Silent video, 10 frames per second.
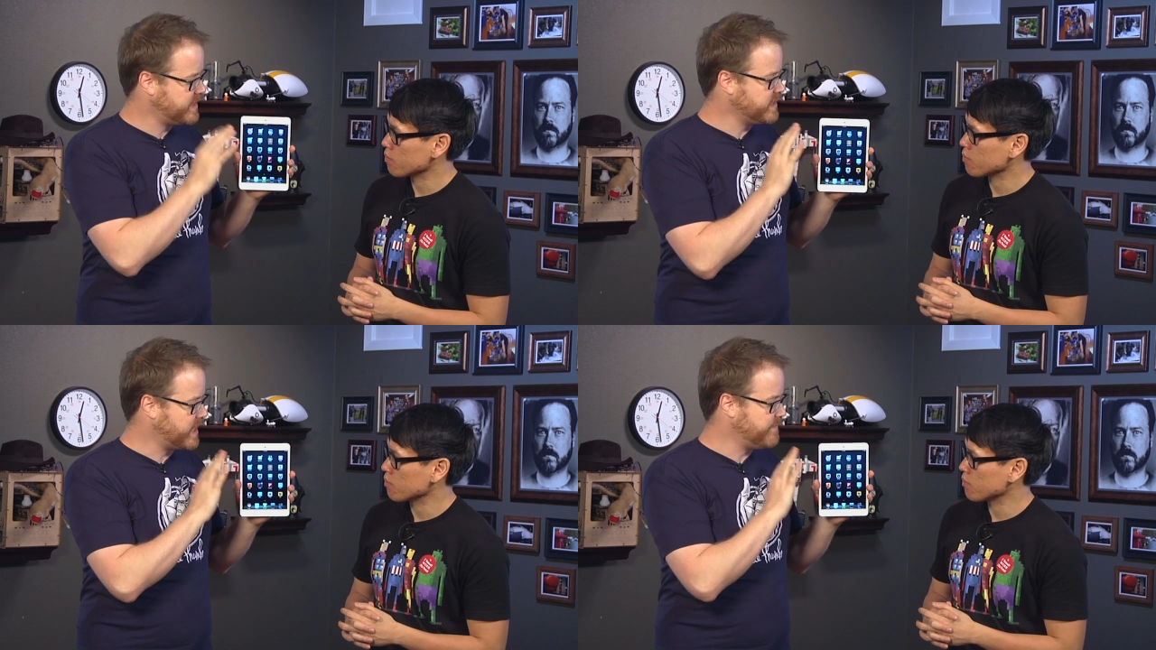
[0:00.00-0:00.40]

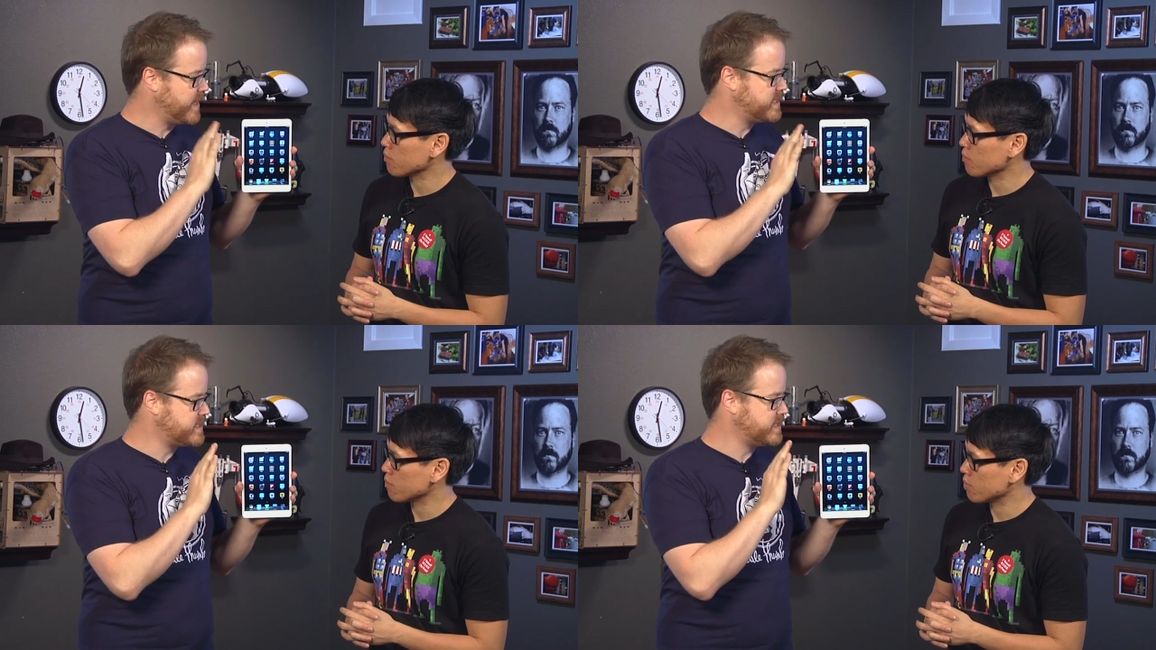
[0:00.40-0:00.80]
Speaker 1: thing that I
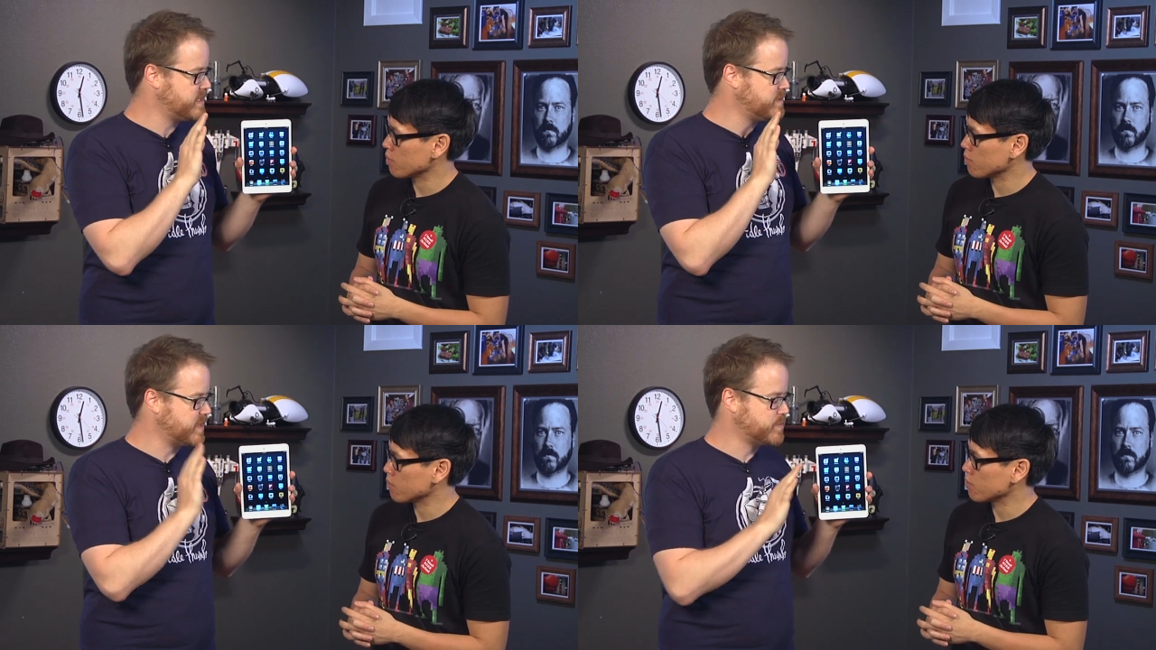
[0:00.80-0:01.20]
find is that
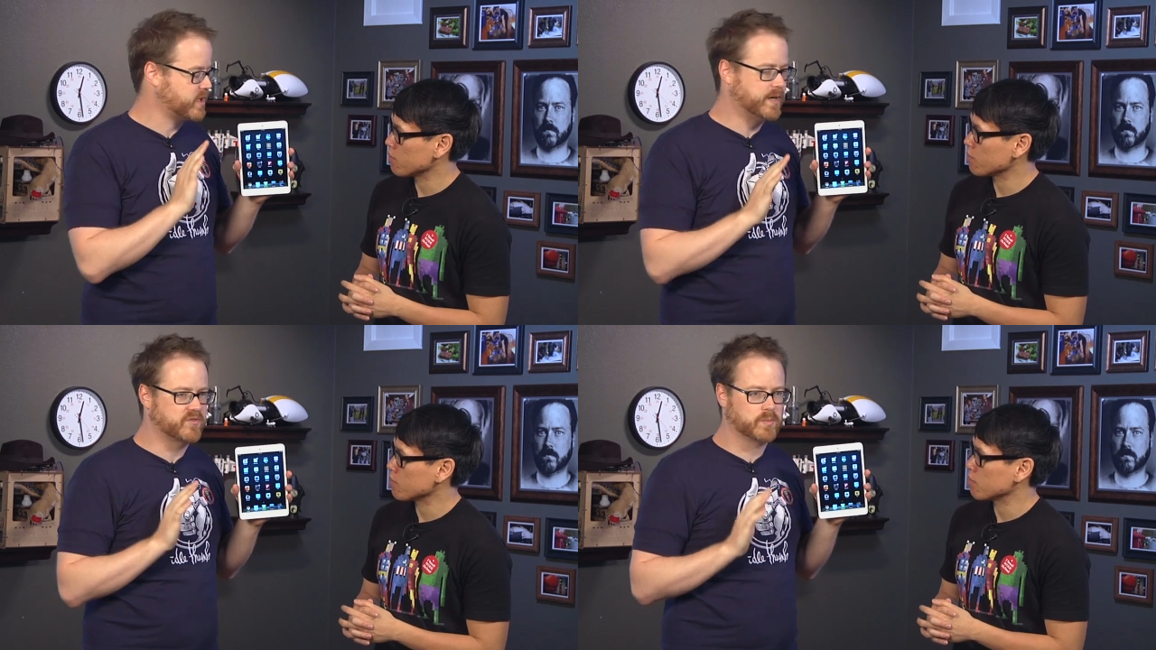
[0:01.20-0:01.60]
this is much
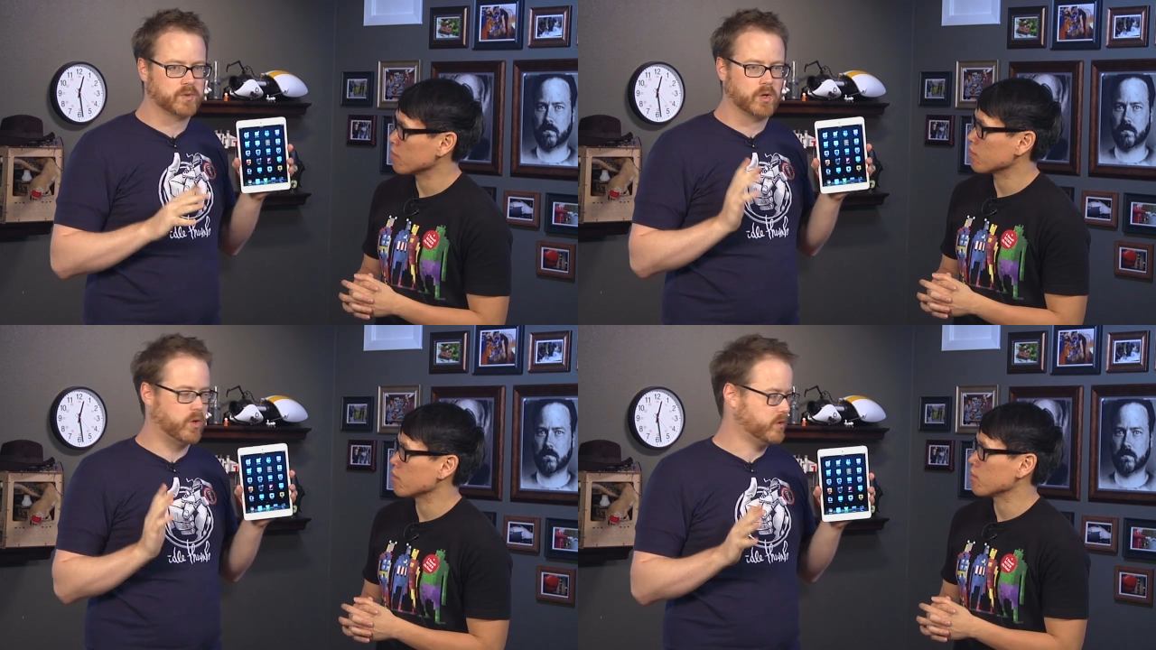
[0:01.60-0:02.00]
more
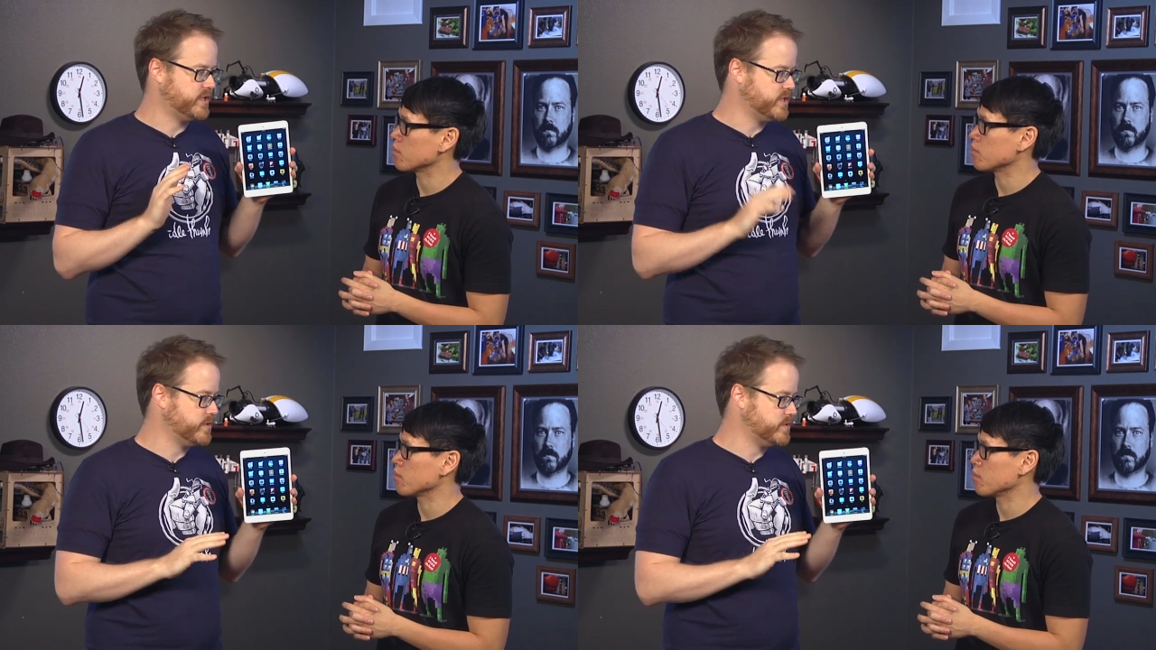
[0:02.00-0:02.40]
comfortable to hold
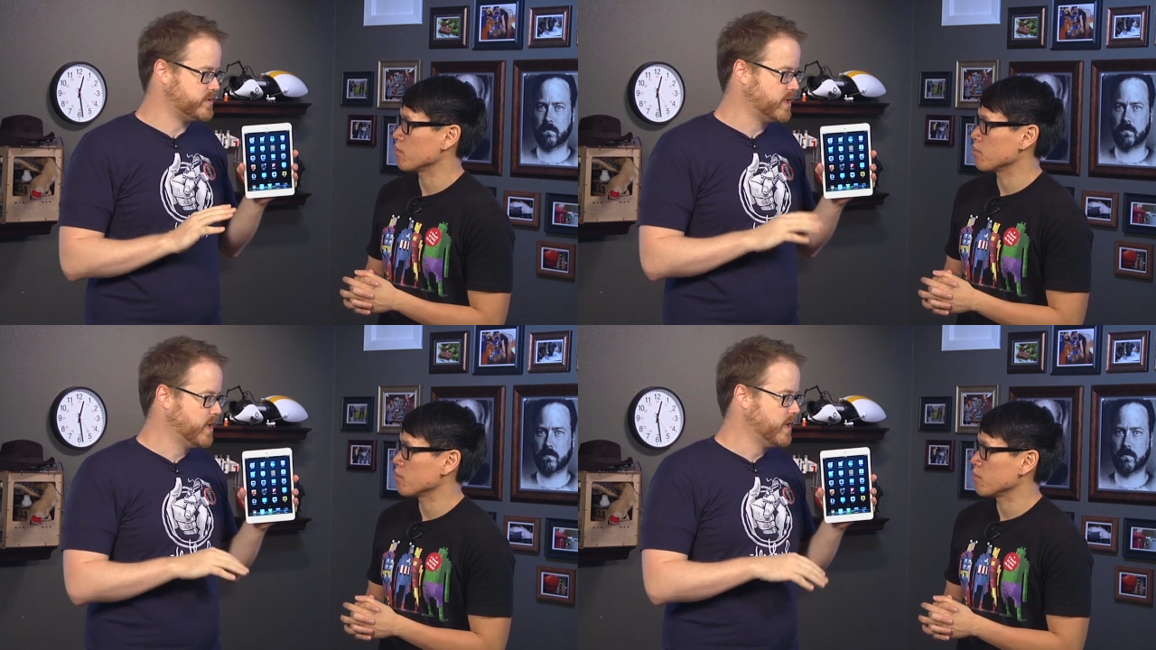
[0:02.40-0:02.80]
and
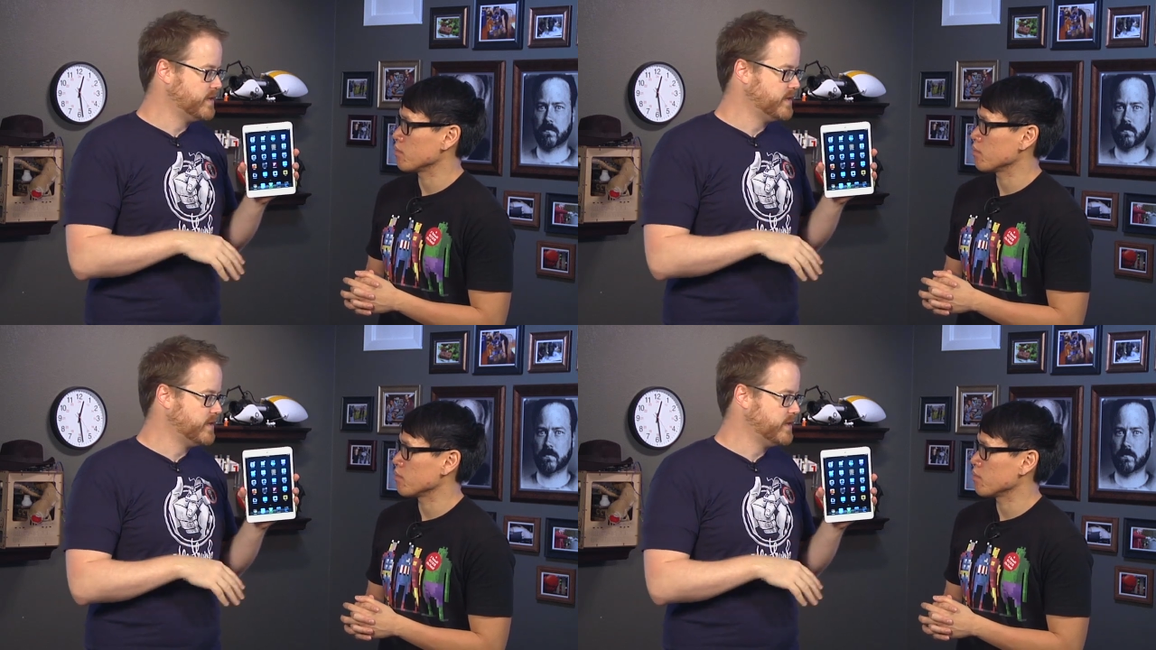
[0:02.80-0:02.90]
use.